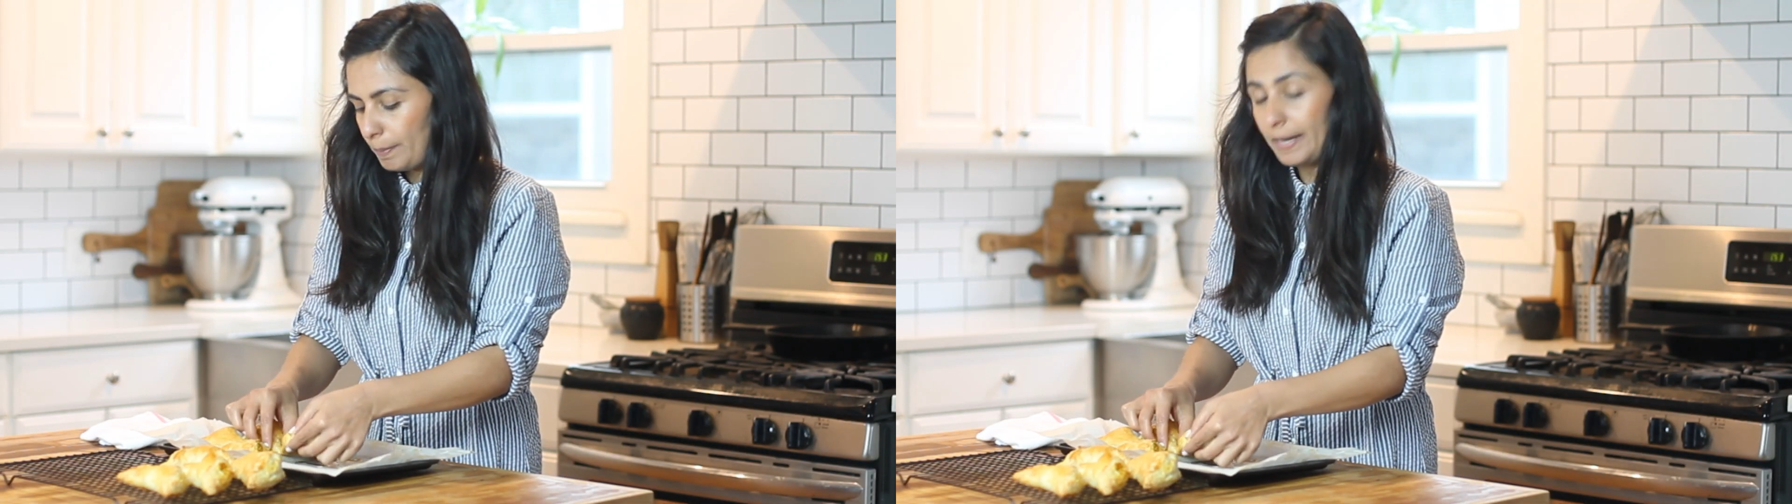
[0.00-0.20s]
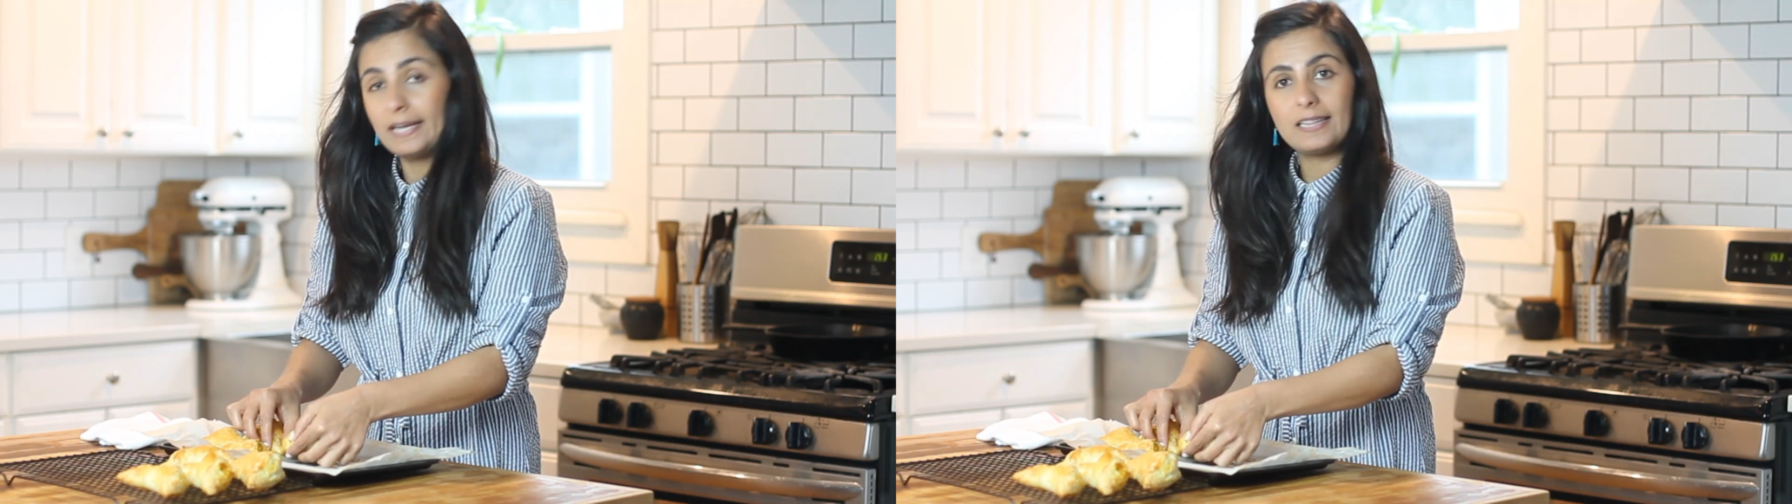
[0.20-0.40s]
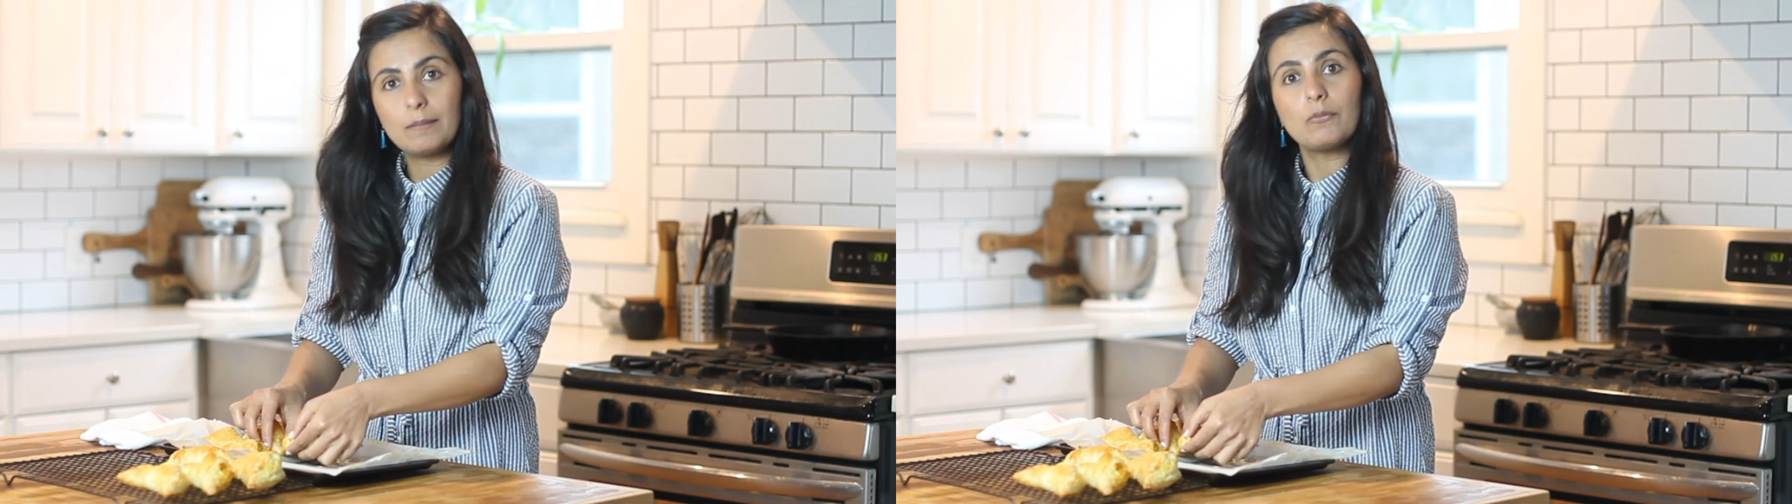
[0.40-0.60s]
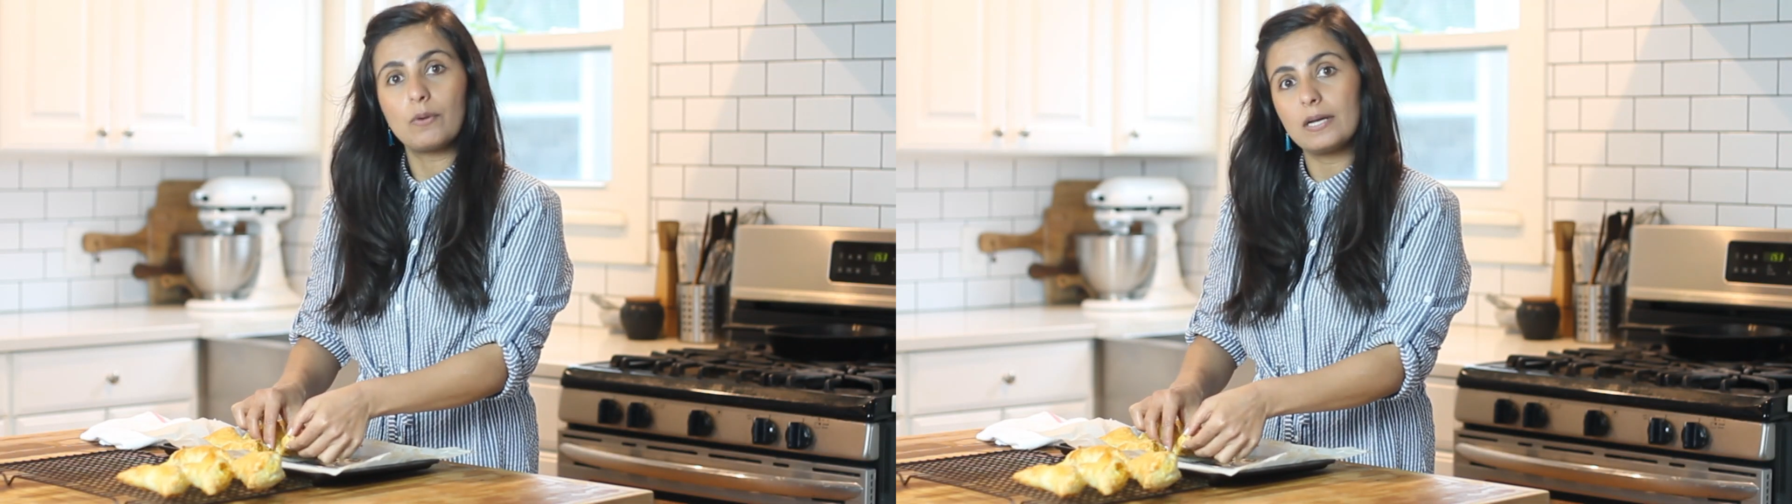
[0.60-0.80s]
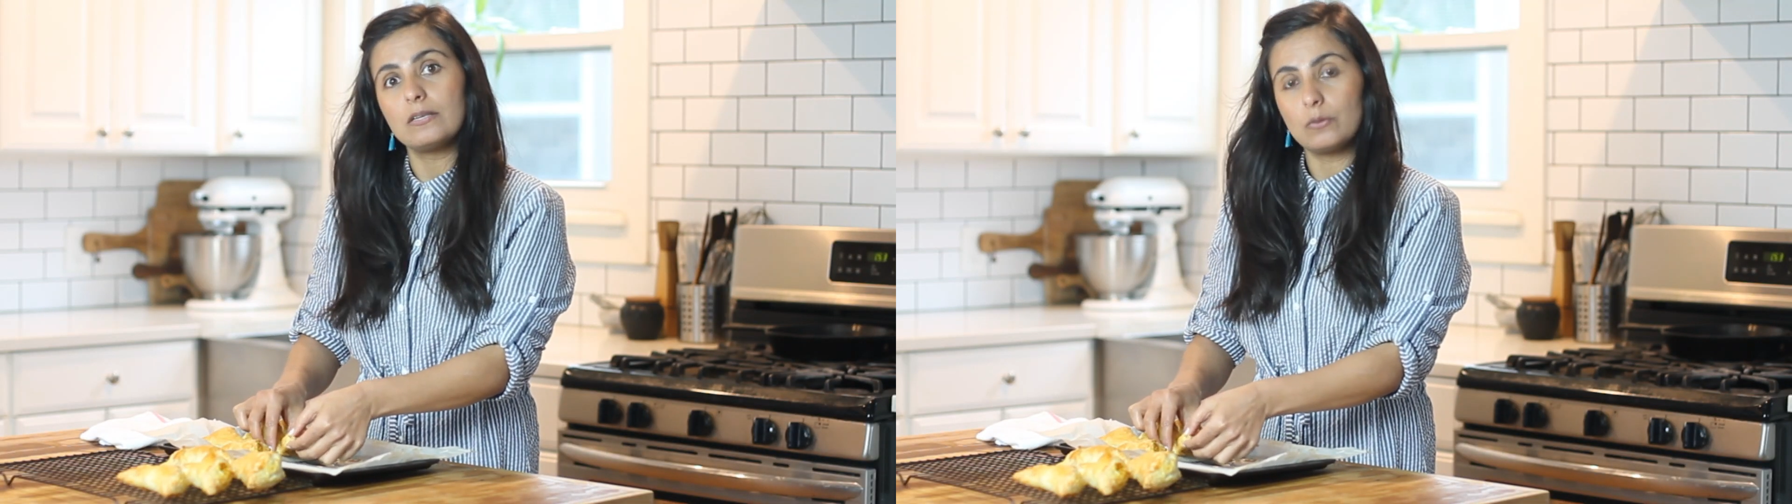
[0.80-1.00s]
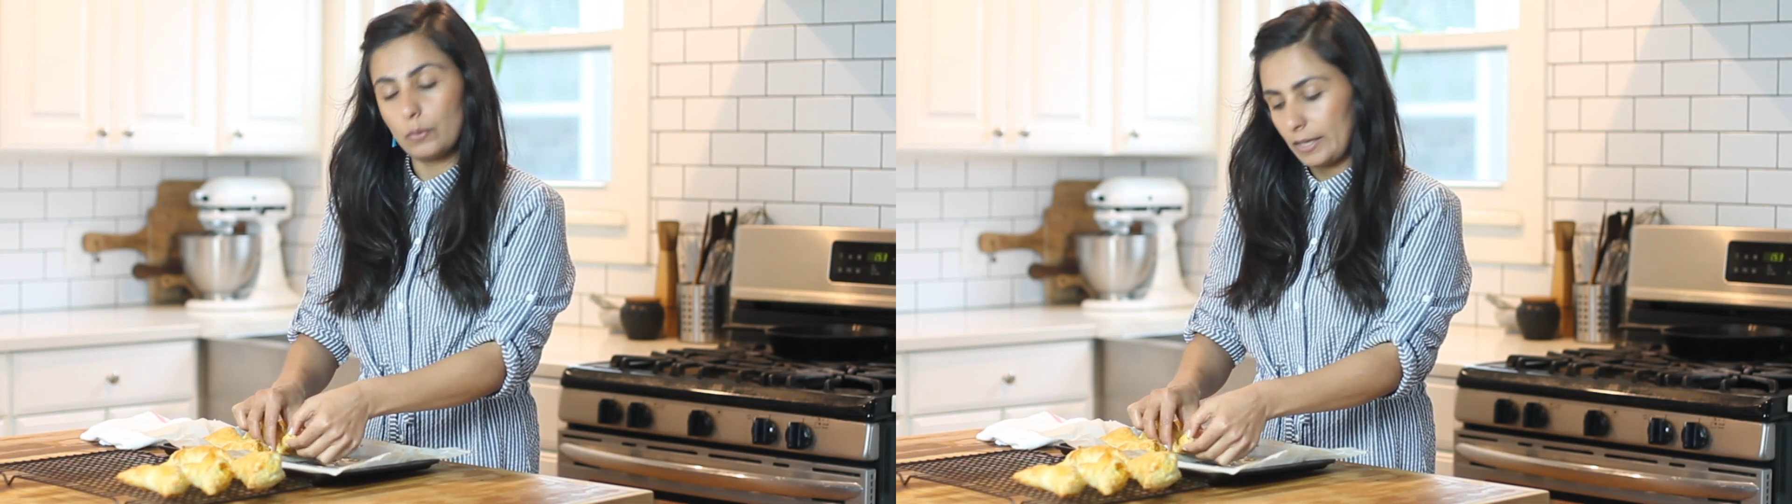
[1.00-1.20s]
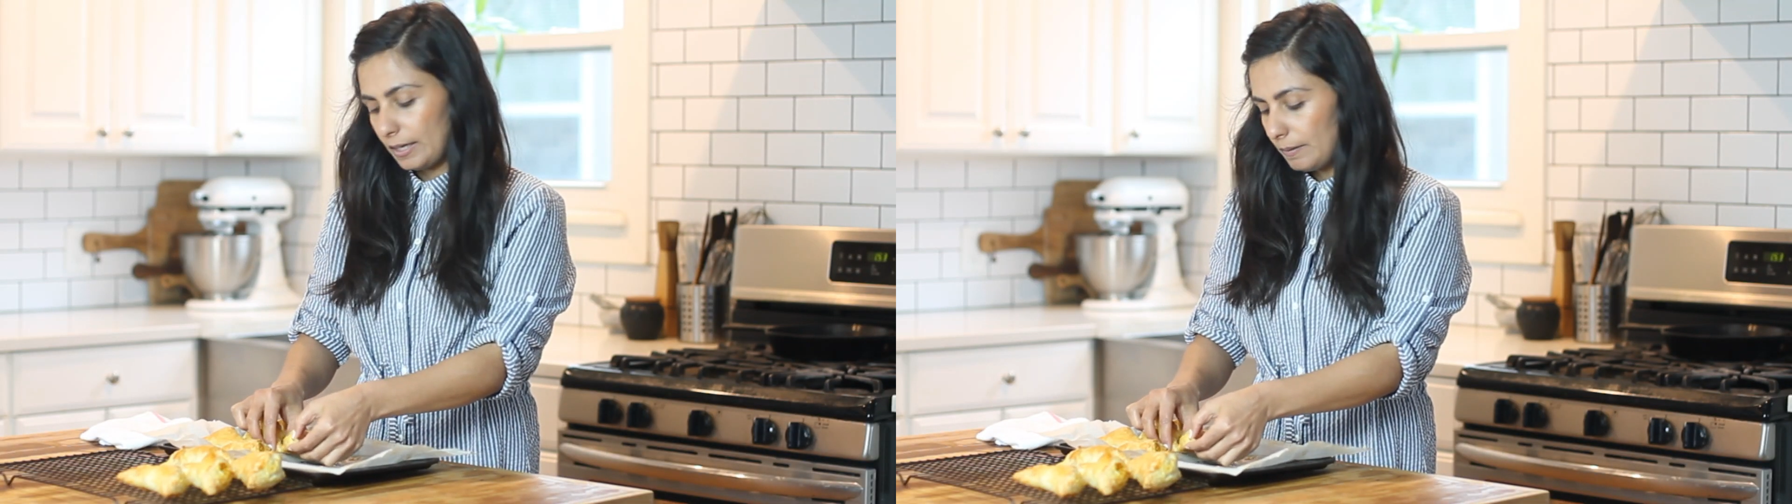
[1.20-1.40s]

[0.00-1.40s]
bake them right away,